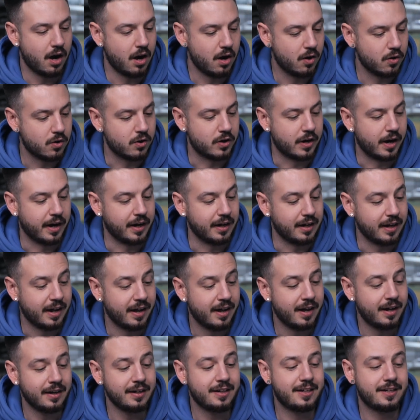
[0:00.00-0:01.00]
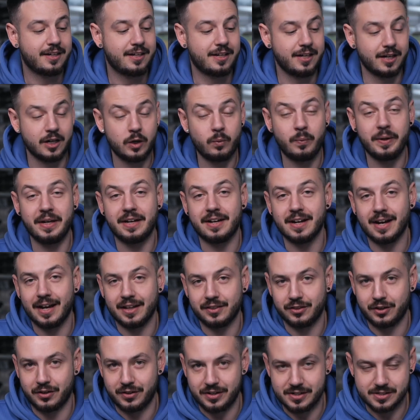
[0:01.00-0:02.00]
Alright, and here we
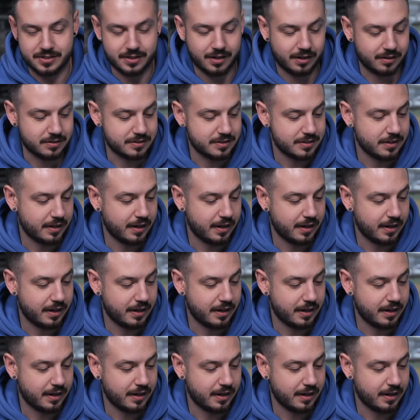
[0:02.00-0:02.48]
got the result.